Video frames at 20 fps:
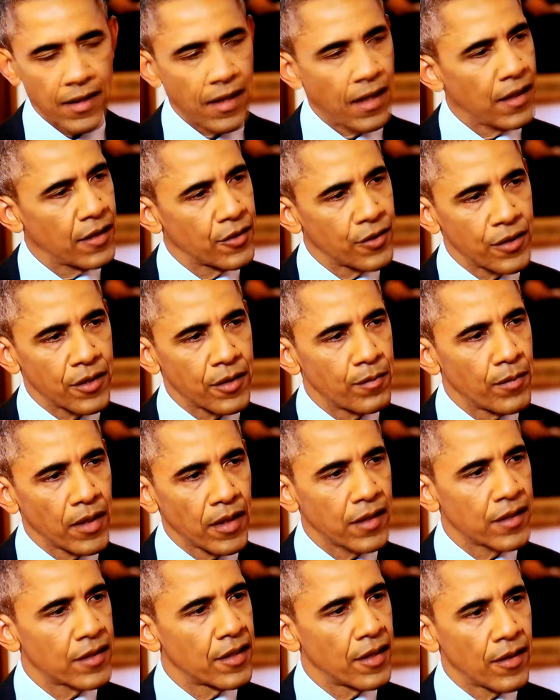
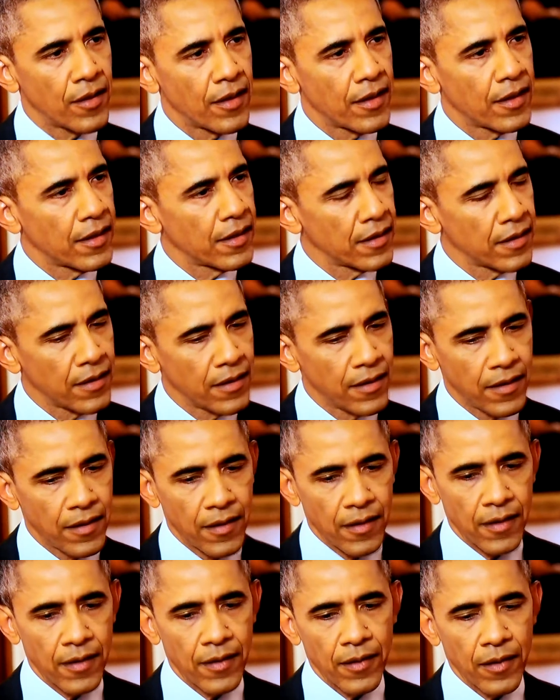intelligence, military,
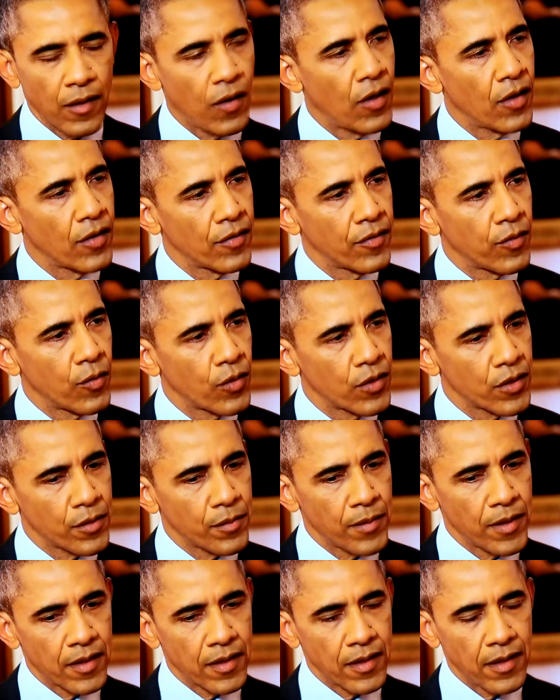law
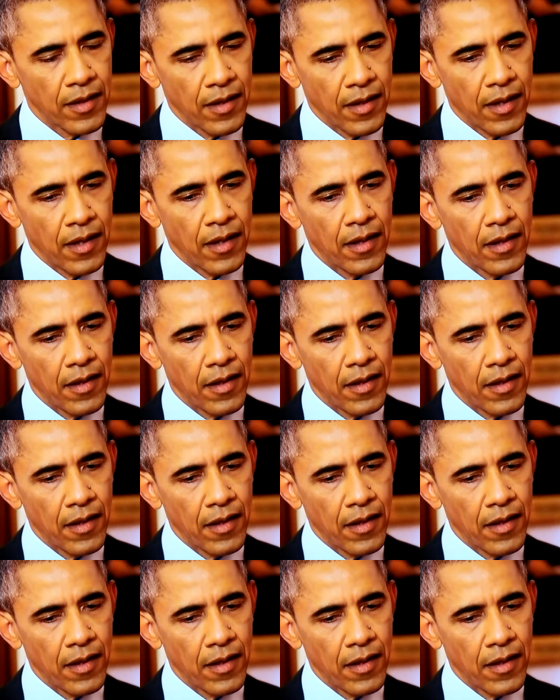enforcement